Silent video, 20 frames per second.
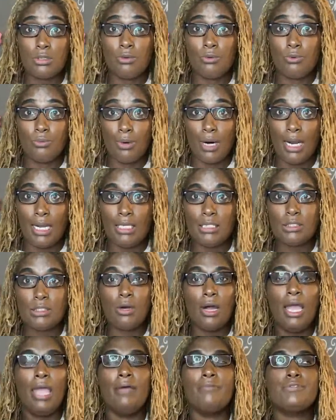
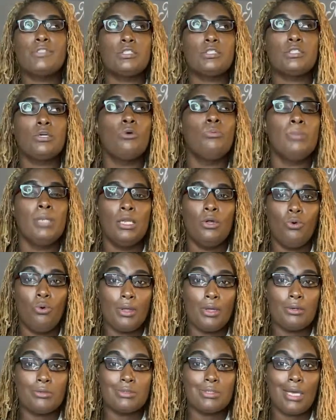Oils, right? So I
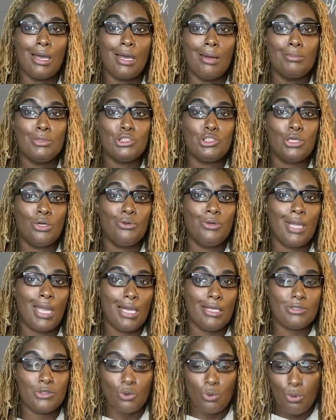have so many oils.
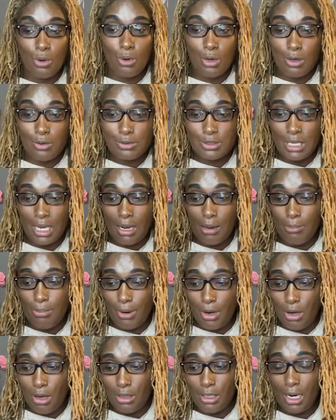I'm gonna show you guys
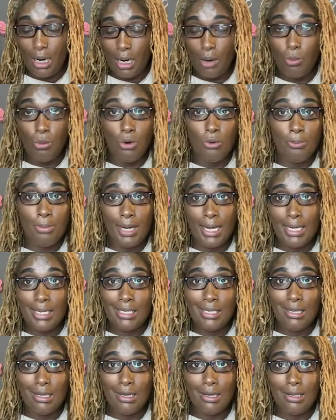oils I bought, I
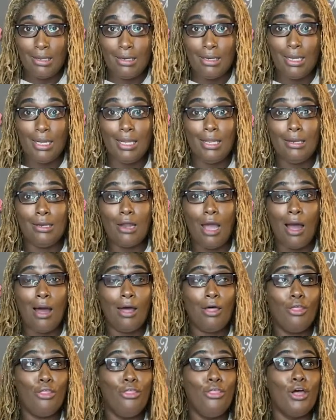won't buy again,
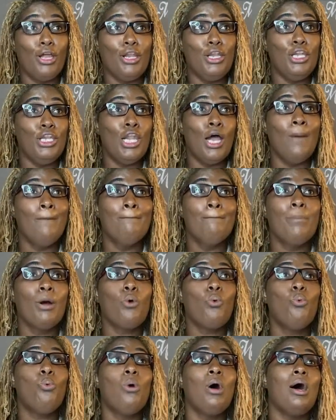and the
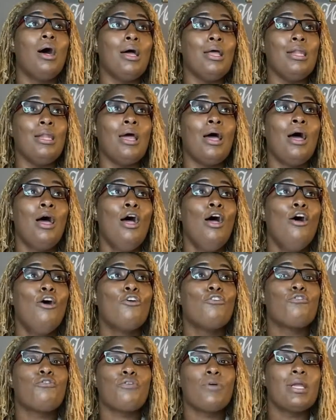number one
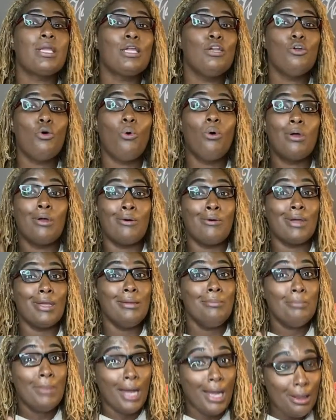freaking oil,
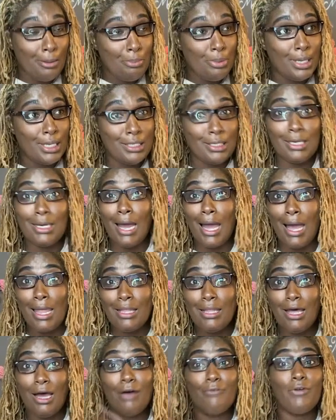in my opinion, I
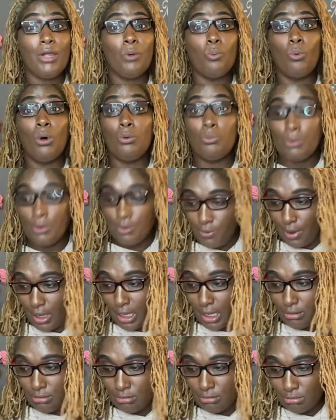love and won't
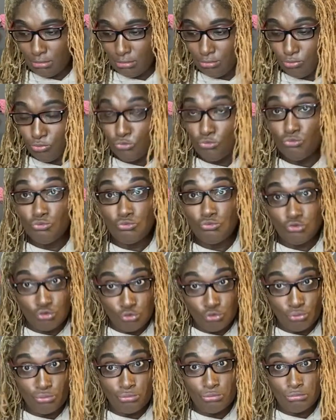regret.
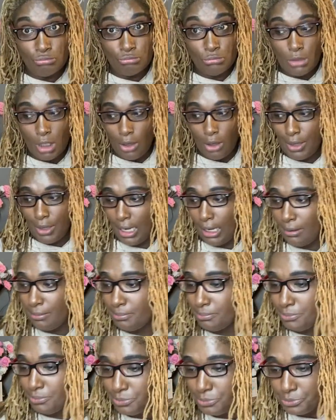Okay,
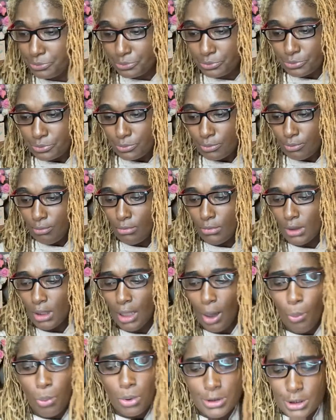
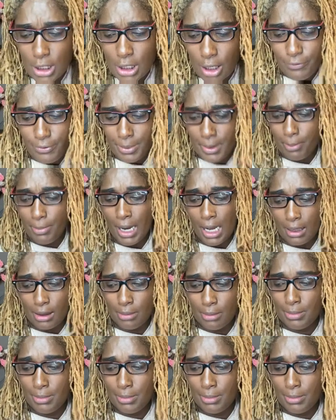we'll start from the bottom.